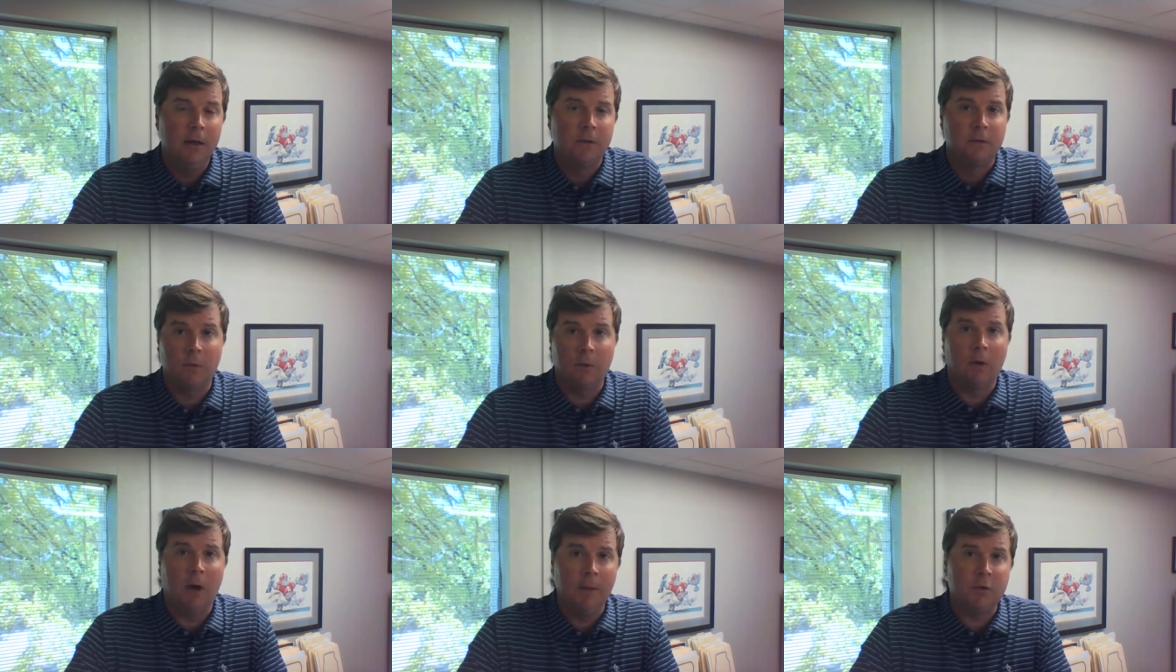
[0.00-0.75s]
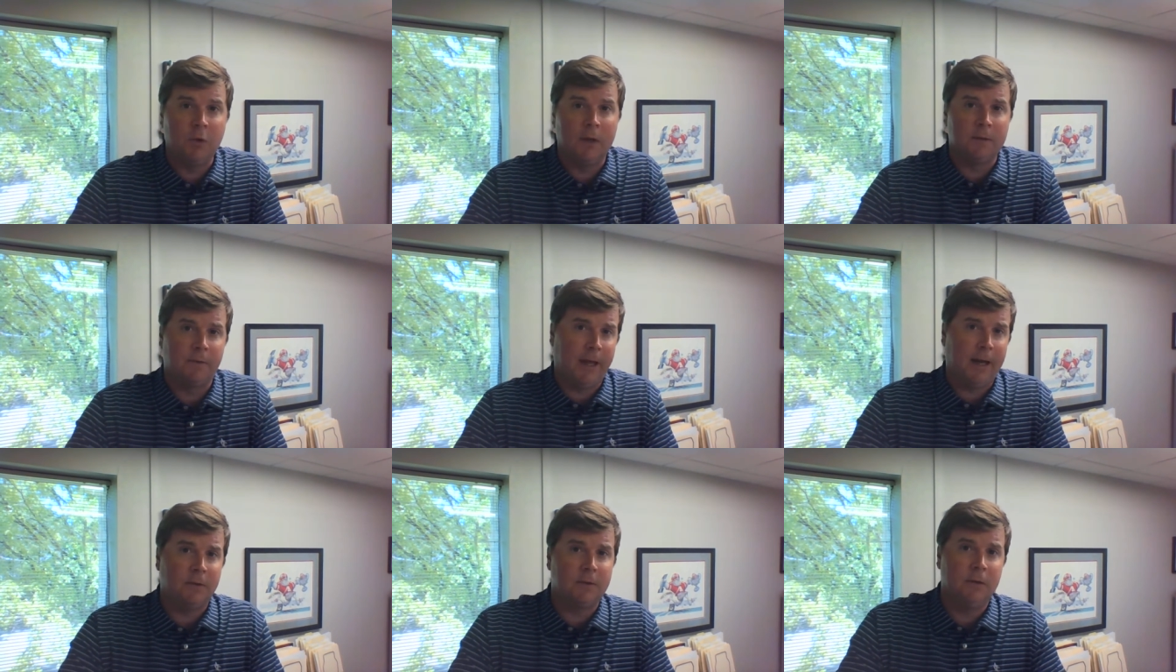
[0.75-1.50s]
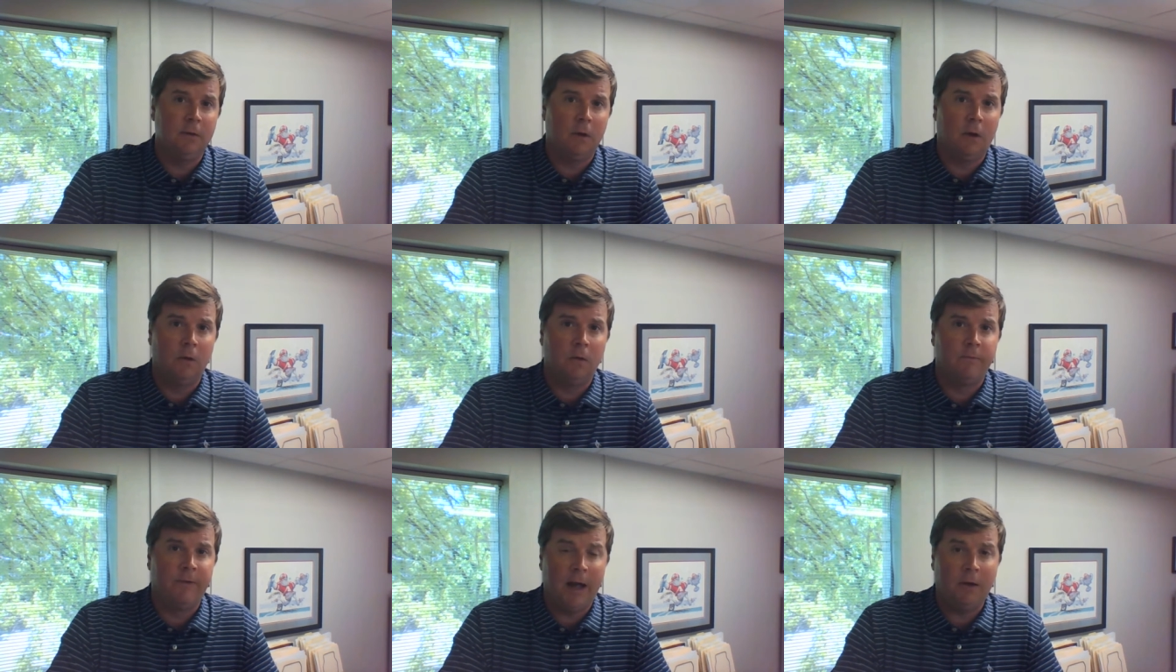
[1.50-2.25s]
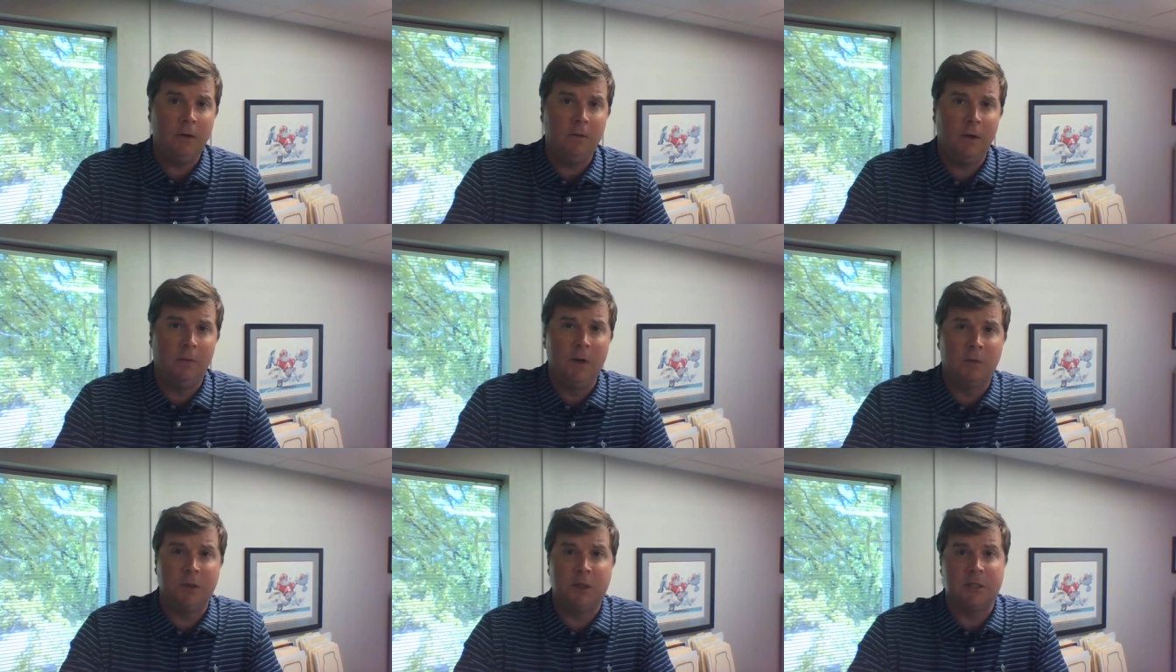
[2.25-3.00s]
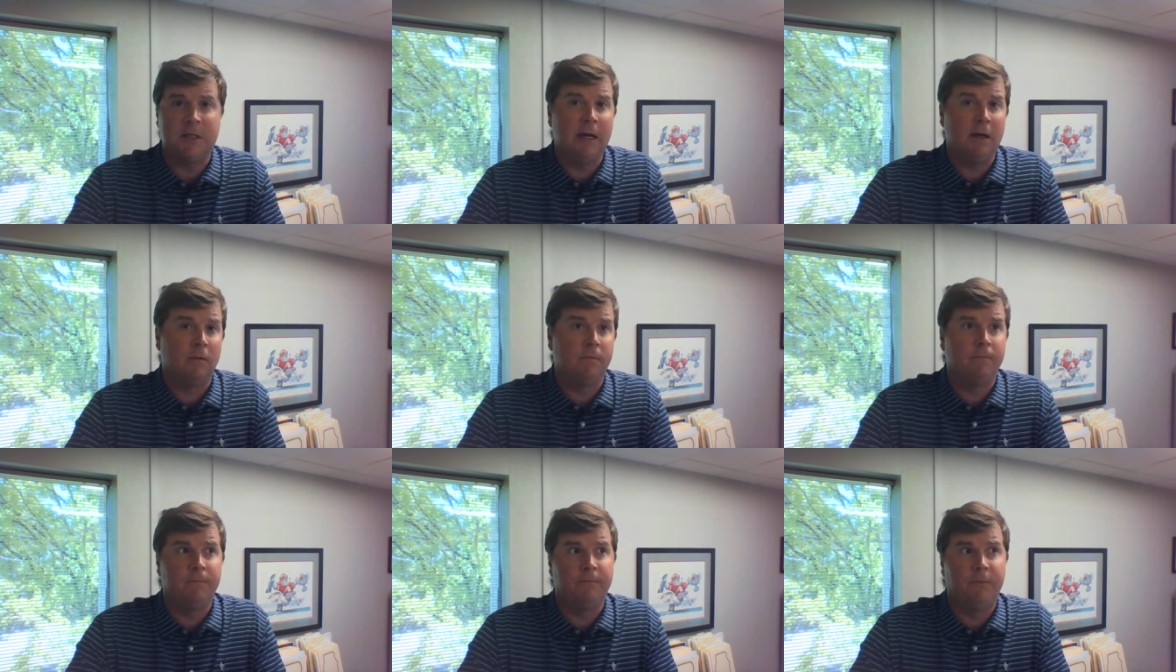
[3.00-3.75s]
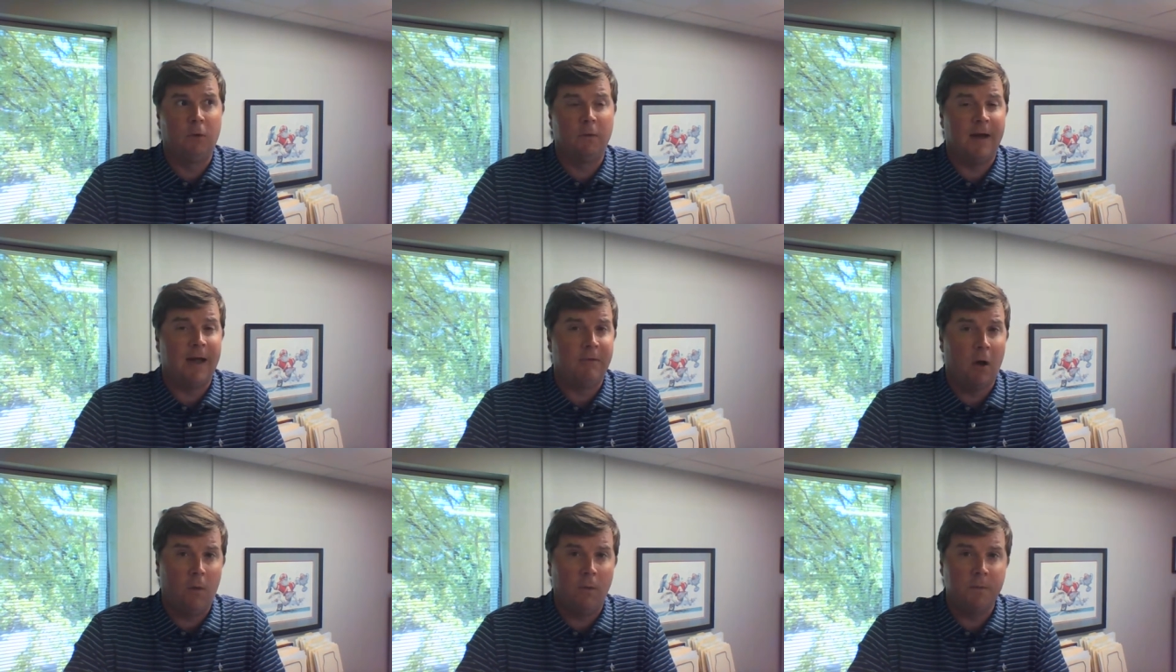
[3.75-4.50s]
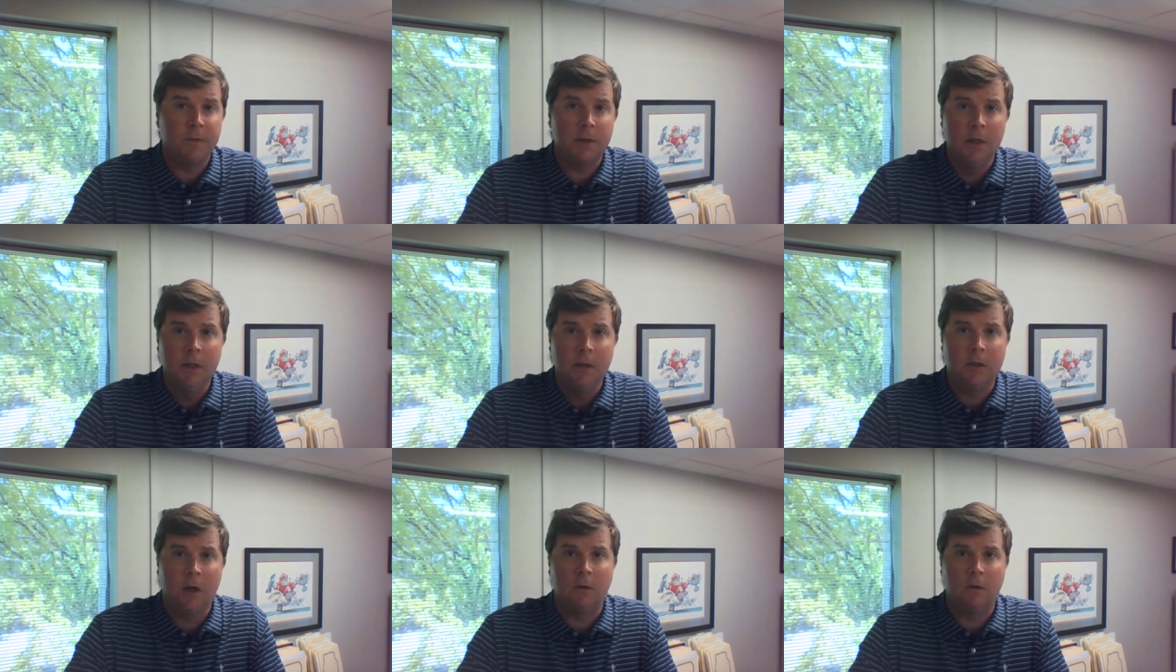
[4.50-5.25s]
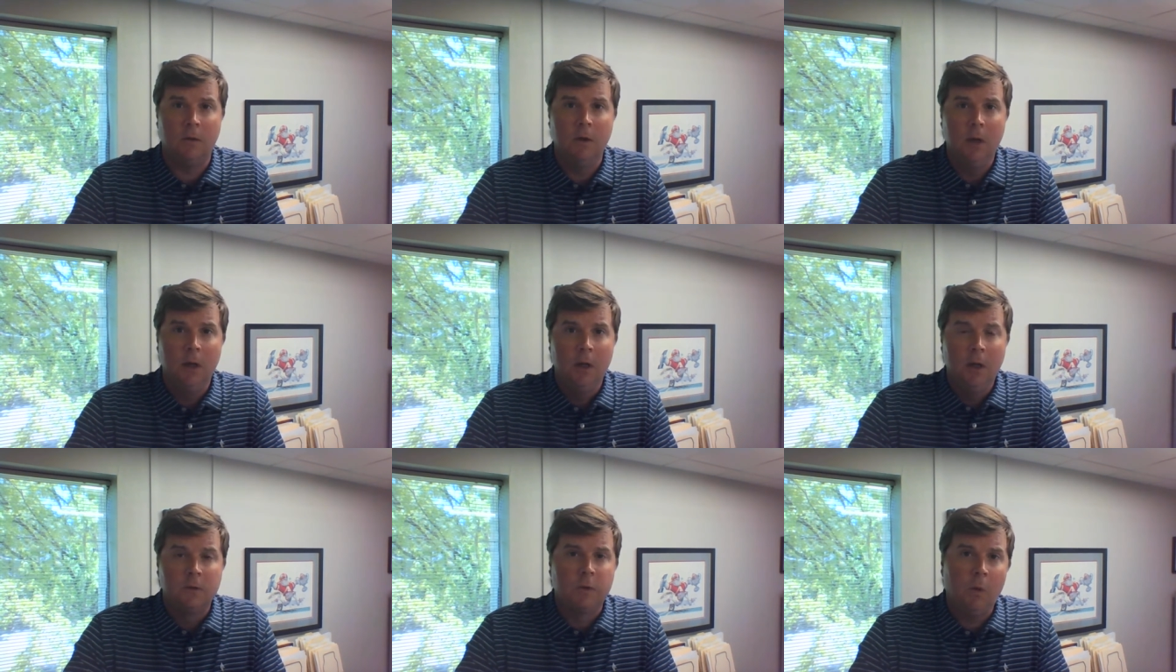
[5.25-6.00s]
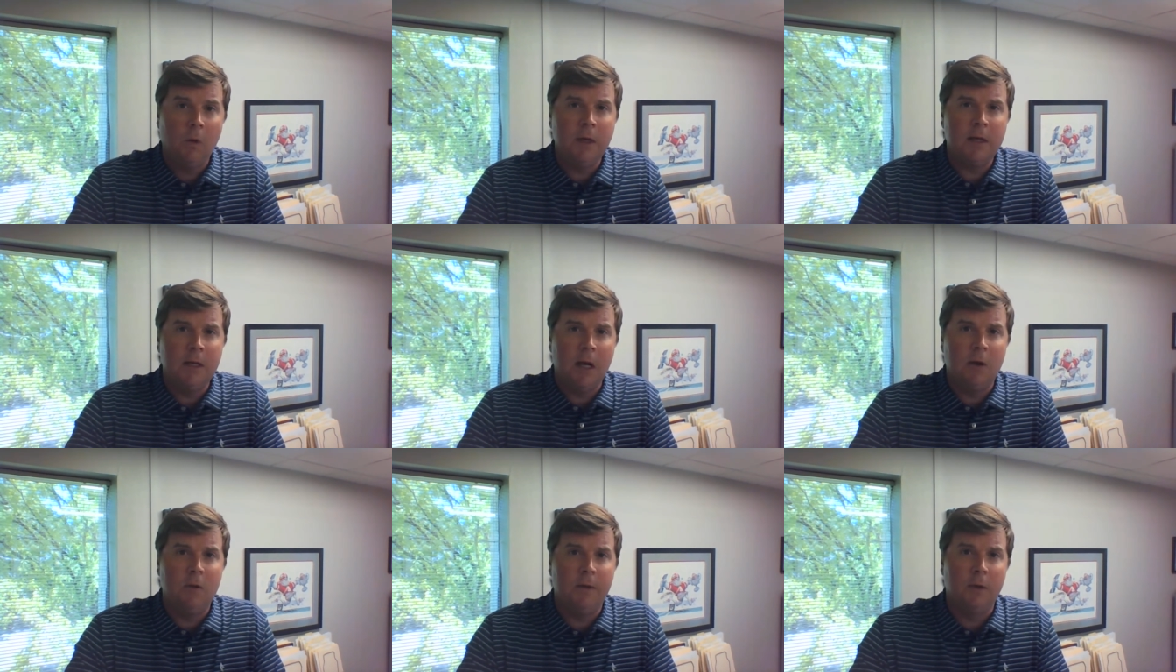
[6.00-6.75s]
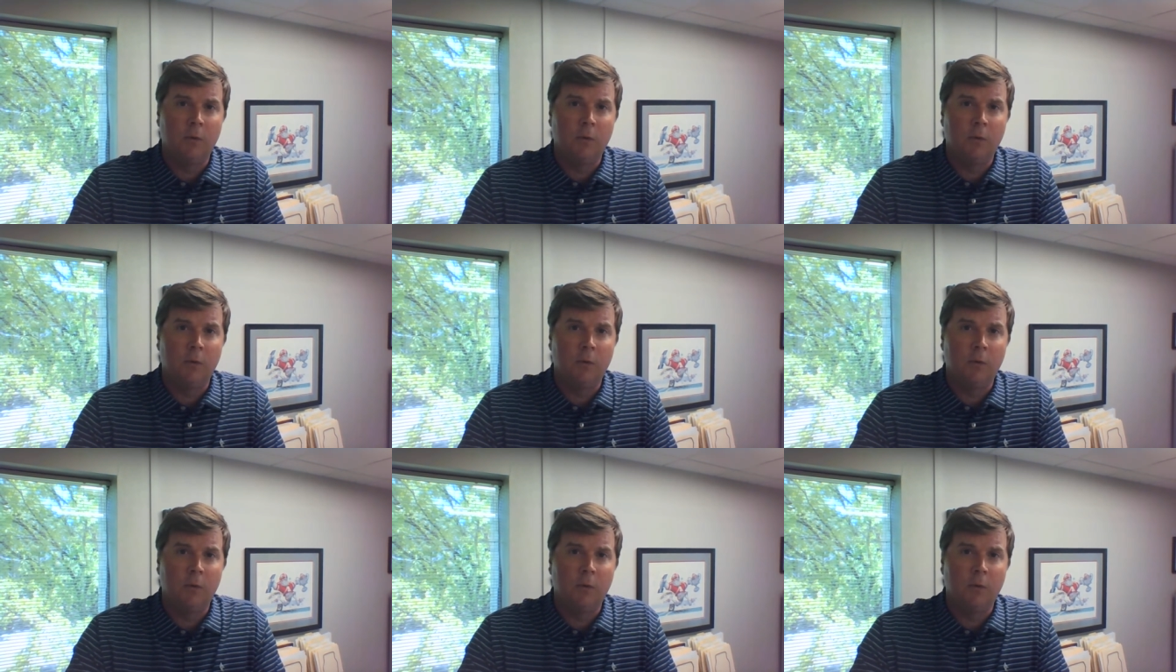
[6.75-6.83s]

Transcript: So we were up 12,000 on value and we were just down four or five homes total. So we wanted to note that